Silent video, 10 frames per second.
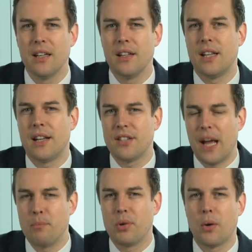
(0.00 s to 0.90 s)
that
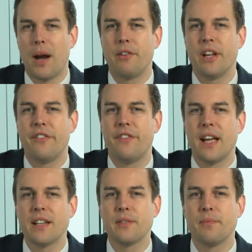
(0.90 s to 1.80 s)
temporary
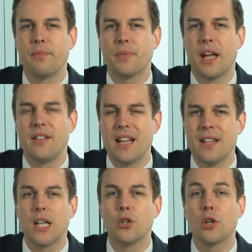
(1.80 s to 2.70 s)
effect, and then
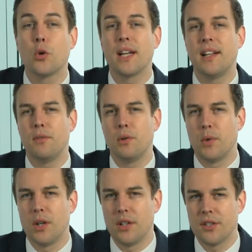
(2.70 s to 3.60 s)
they could quickly
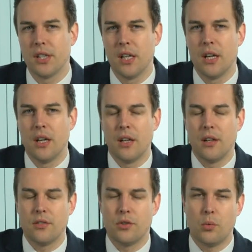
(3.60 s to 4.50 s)
reverse,
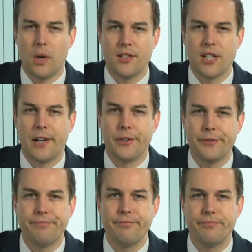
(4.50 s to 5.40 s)
so watch
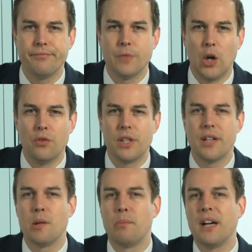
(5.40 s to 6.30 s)
out. Over
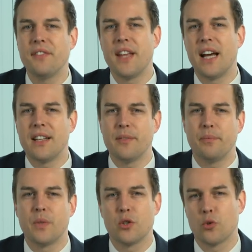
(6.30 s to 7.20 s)
and above
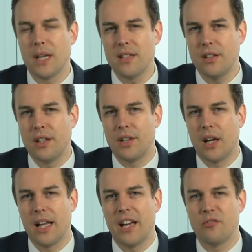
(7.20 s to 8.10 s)
that, the swings in the
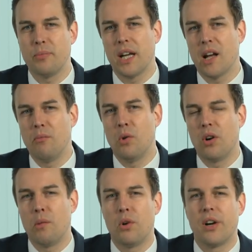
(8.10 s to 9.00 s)
dollar have become
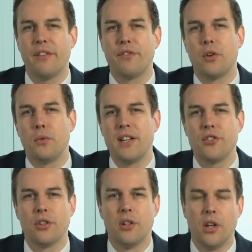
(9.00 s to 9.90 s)
more and more
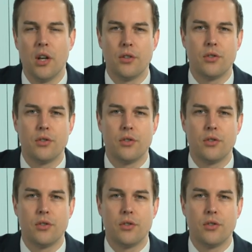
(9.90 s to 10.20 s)
influential to